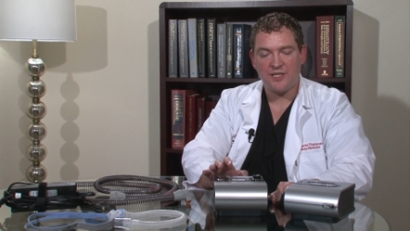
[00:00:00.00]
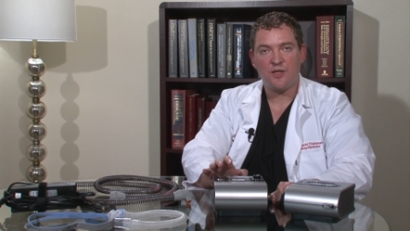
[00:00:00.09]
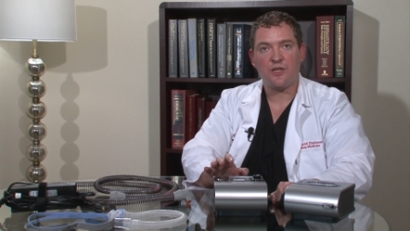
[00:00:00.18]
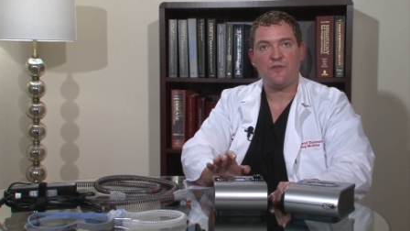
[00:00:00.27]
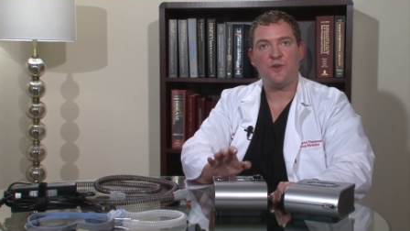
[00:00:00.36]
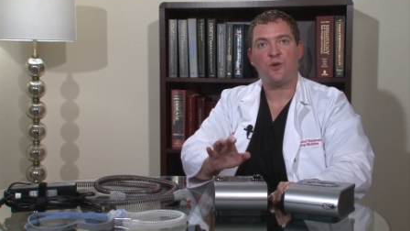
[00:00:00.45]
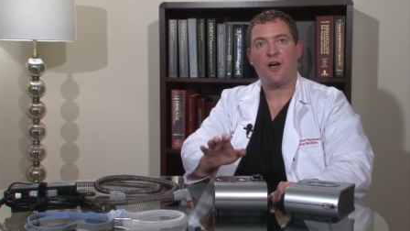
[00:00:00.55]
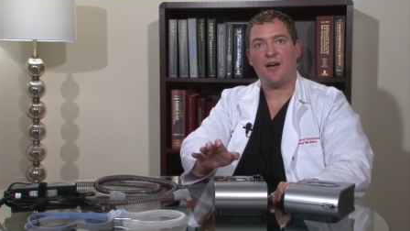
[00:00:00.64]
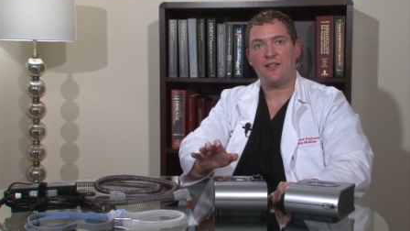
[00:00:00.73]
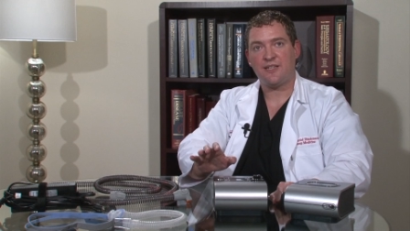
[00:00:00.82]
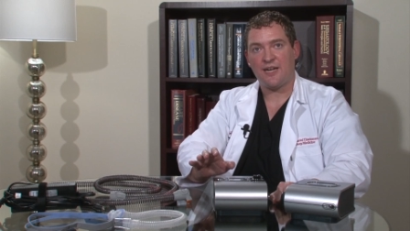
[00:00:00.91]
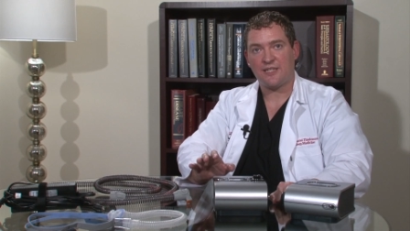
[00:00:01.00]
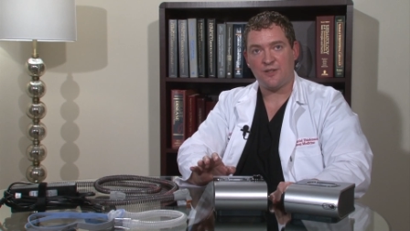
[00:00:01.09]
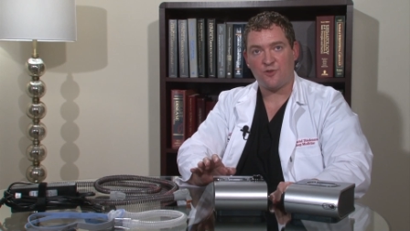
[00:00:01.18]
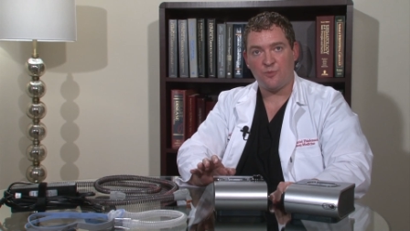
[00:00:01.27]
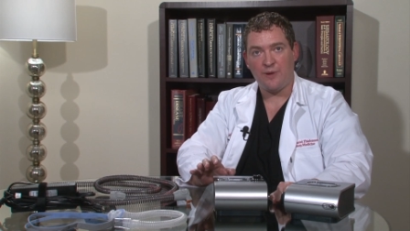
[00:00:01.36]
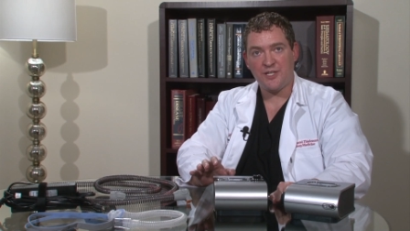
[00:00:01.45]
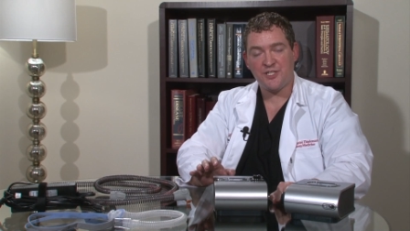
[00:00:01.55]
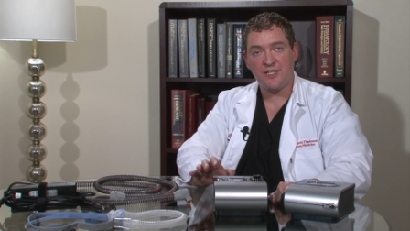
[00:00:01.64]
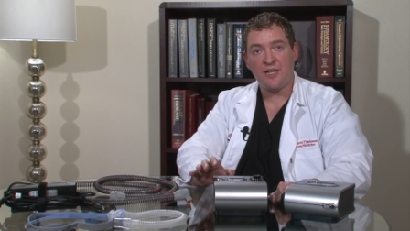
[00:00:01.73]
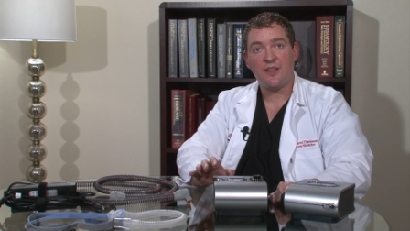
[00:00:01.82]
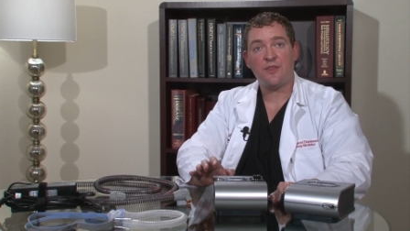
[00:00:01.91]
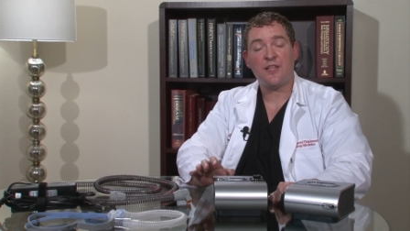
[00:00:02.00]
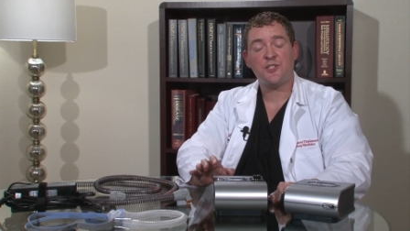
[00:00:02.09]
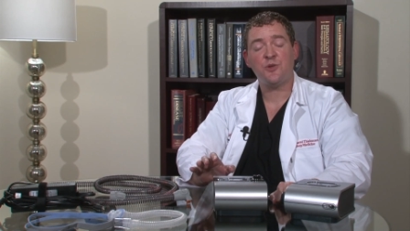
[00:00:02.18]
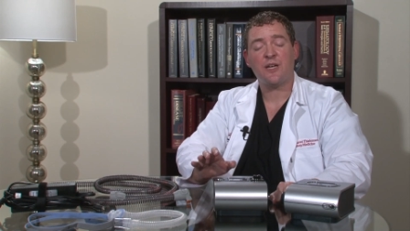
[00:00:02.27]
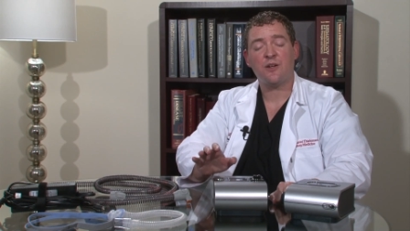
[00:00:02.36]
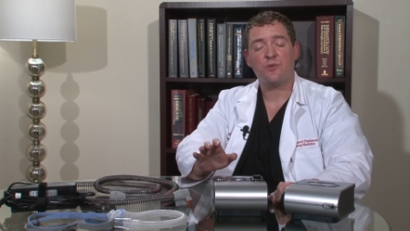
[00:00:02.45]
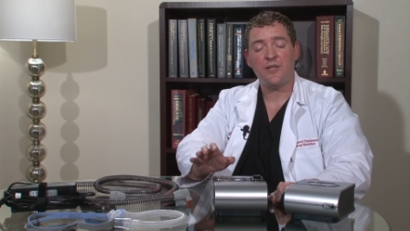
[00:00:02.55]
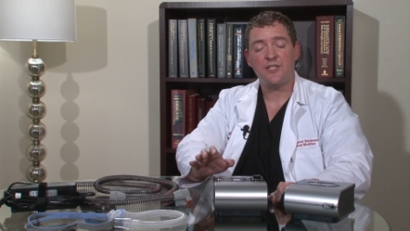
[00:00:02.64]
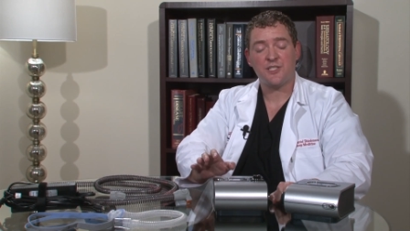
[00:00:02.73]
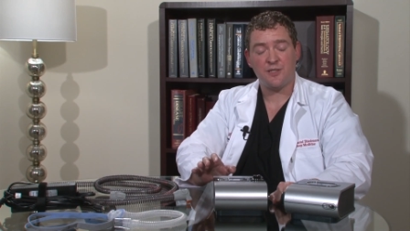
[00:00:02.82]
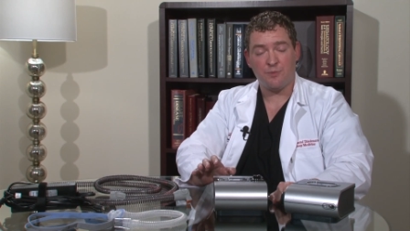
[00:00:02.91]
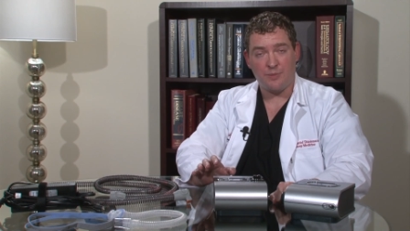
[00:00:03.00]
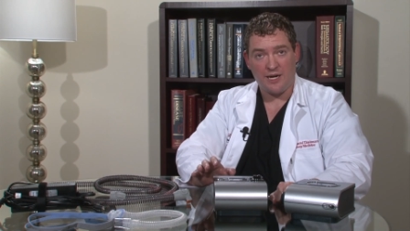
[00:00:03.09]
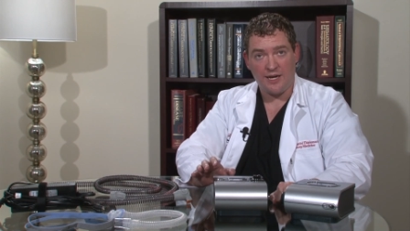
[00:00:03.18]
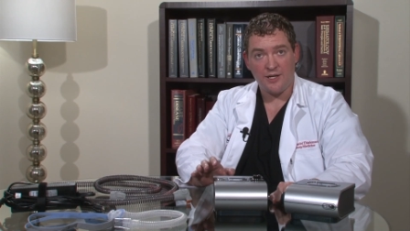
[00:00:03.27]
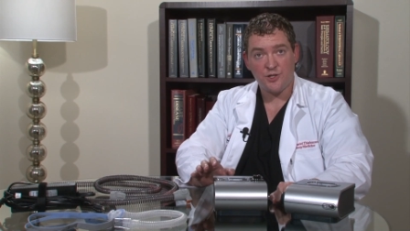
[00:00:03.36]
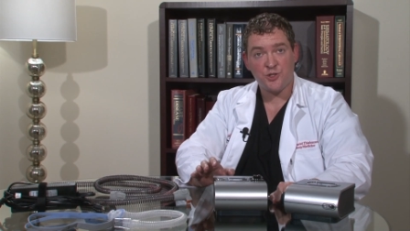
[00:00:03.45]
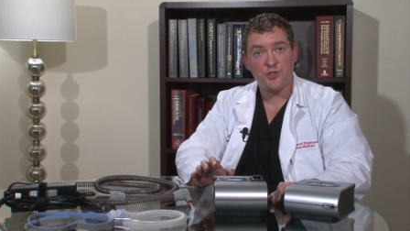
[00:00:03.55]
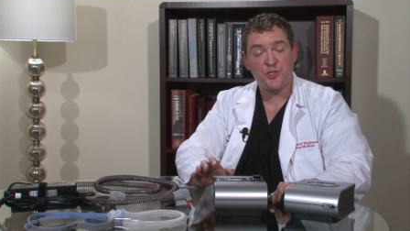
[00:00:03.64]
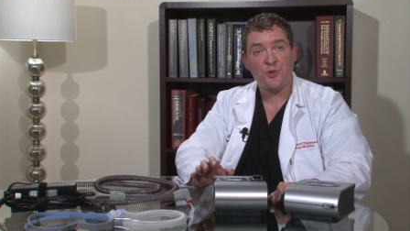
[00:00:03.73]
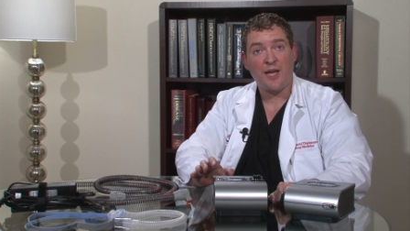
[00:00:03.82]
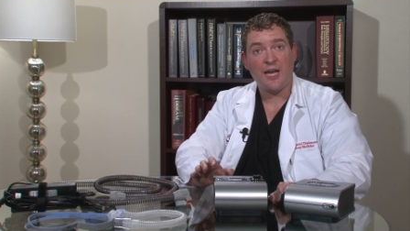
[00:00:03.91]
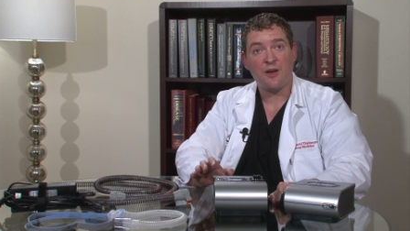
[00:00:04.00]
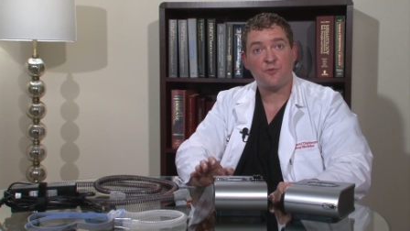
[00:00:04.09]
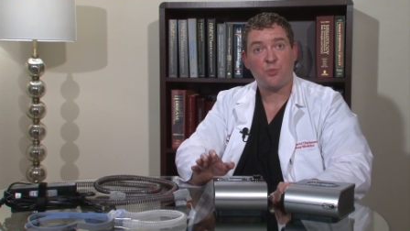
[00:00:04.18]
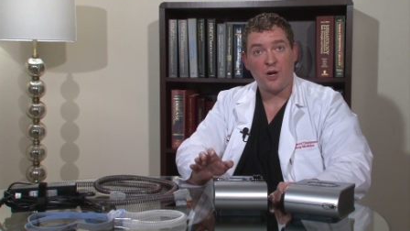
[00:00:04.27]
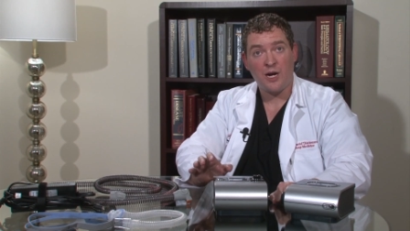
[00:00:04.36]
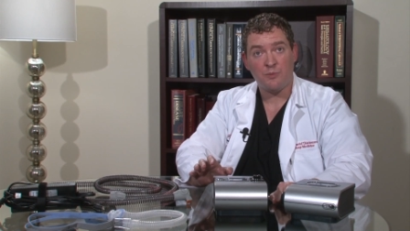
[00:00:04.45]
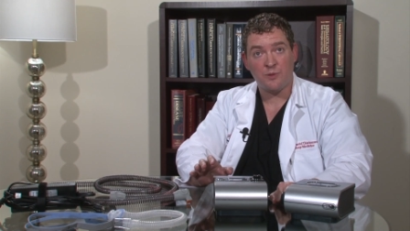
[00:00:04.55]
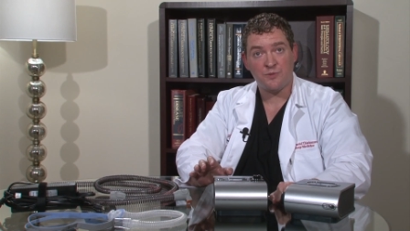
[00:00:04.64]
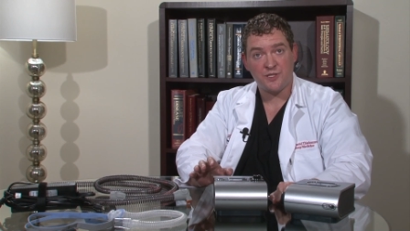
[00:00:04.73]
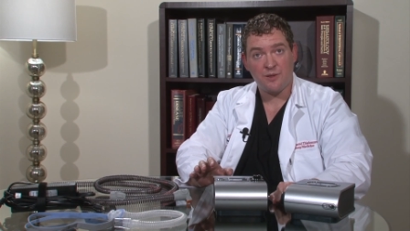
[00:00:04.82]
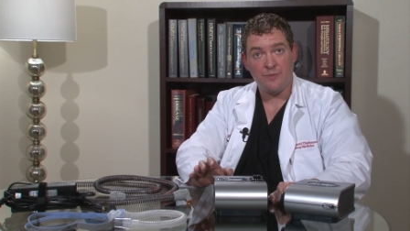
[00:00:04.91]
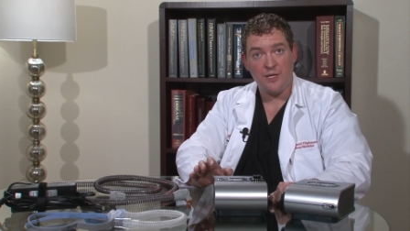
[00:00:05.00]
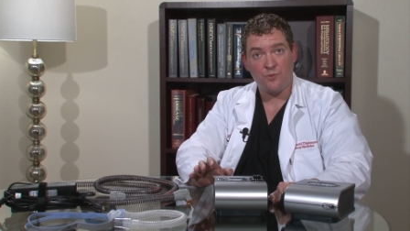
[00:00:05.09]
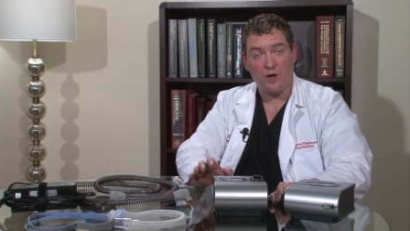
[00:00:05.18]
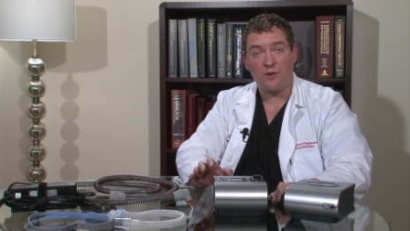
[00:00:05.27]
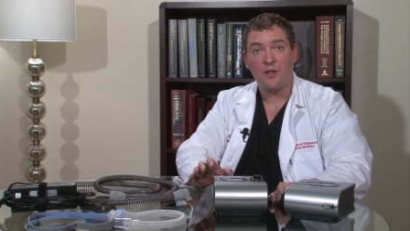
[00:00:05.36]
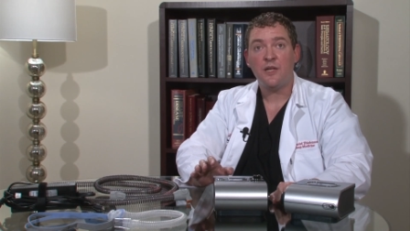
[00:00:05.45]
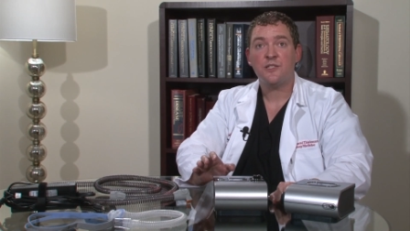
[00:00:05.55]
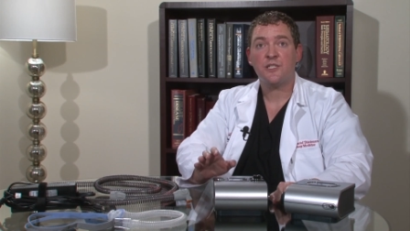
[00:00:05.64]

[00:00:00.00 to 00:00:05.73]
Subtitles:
and they'll give you contact information that you can reach them by should you have problems in the meanwhile,